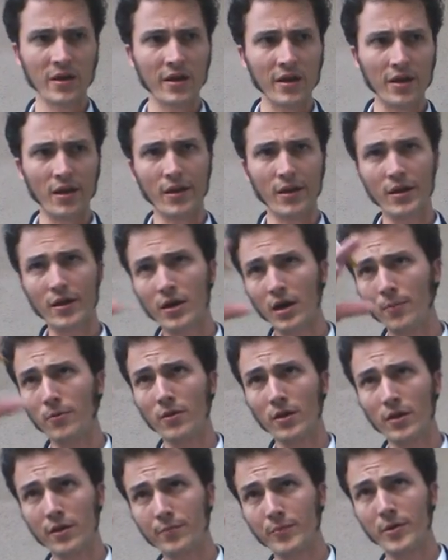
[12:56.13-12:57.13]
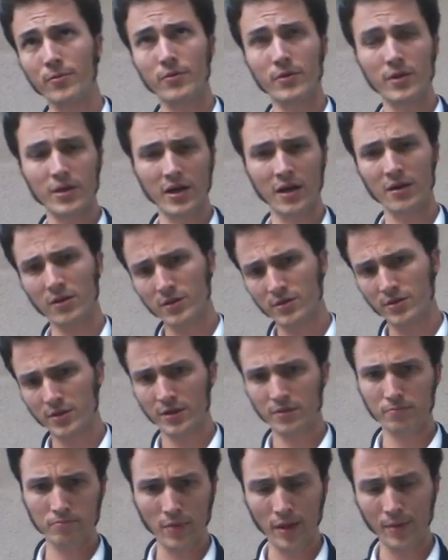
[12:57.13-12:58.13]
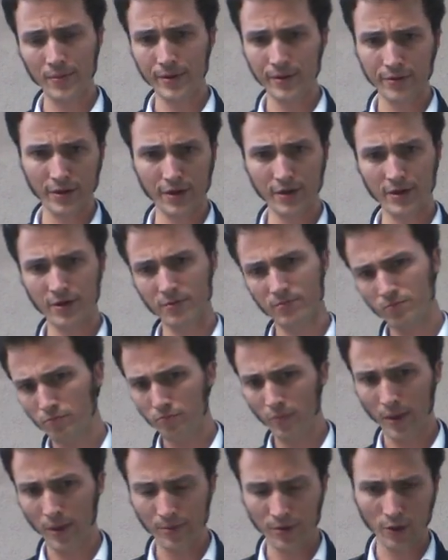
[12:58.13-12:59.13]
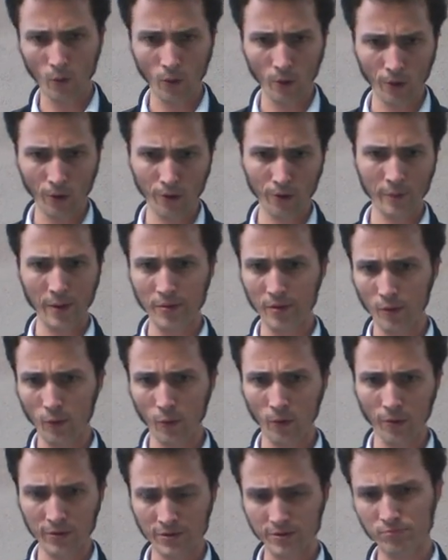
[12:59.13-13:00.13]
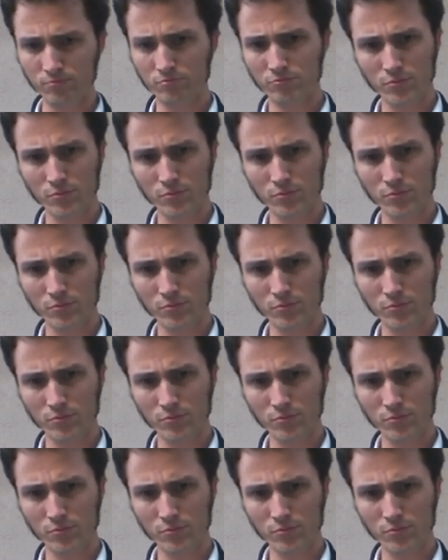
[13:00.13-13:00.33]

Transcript: and a couple like people that kind of looked like maybe they were, maybe they weren't,